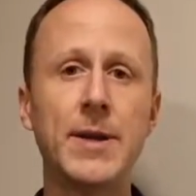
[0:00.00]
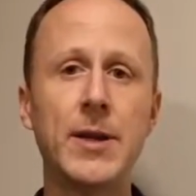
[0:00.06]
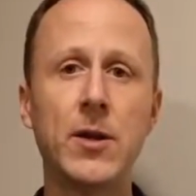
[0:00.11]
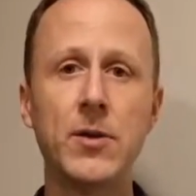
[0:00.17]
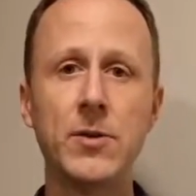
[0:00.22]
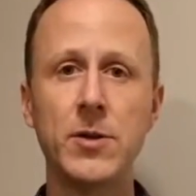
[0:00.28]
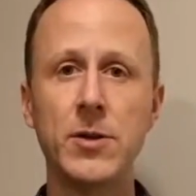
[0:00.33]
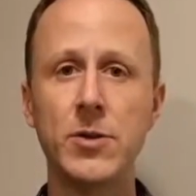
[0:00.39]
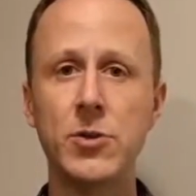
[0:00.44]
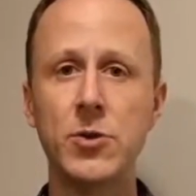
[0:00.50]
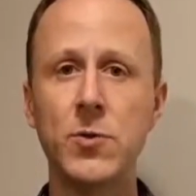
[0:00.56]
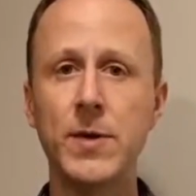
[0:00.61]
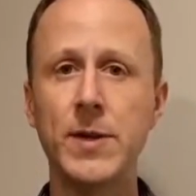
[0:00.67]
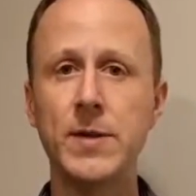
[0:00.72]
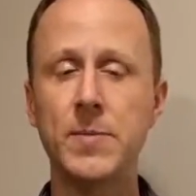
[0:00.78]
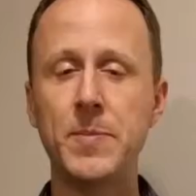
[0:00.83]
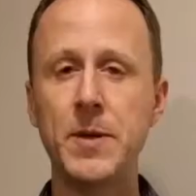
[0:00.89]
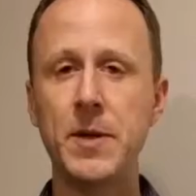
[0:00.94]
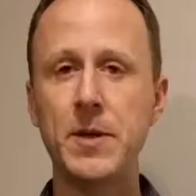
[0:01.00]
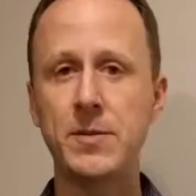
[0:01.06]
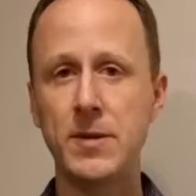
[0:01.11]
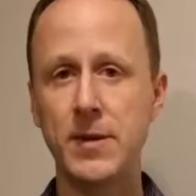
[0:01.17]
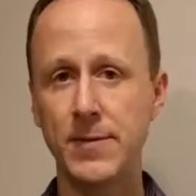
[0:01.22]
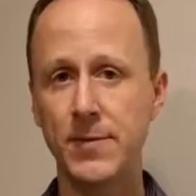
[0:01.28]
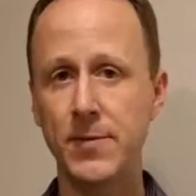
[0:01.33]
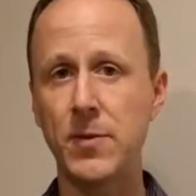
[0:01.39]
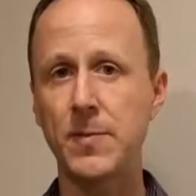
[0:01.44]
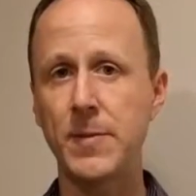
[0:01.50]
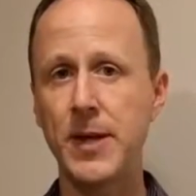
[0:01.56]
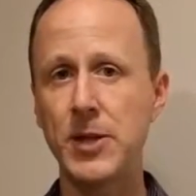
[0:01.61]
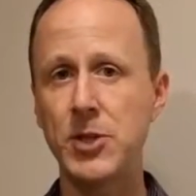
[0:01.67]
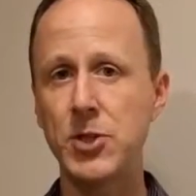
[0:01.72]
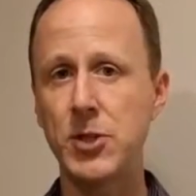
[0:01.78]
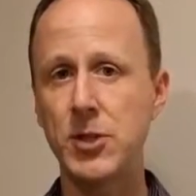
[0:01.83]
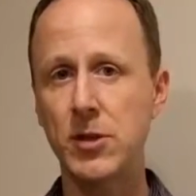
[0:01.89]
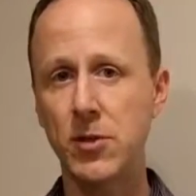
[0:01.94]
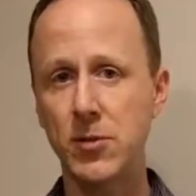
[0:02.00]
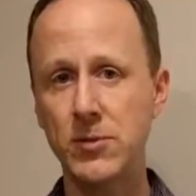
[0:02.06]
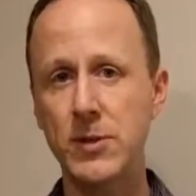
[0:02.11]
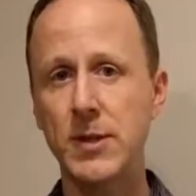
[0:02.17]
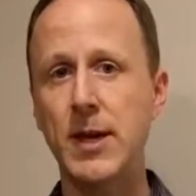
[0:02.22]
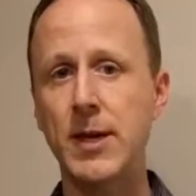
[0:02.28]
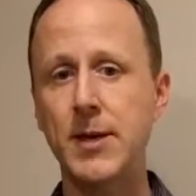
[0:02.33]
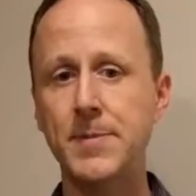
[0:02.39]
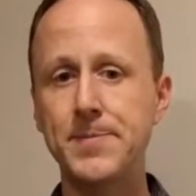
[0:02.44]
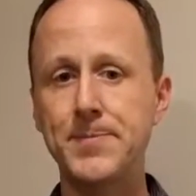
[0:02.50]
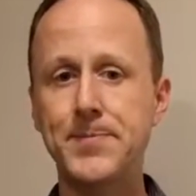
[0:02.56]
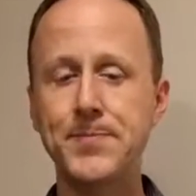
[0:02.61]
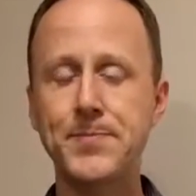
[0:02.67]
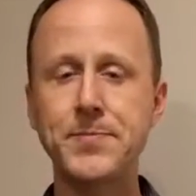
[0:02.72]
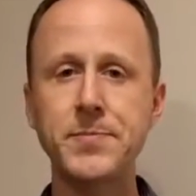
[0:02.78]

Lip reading: in all your joints because the inflammation goes down.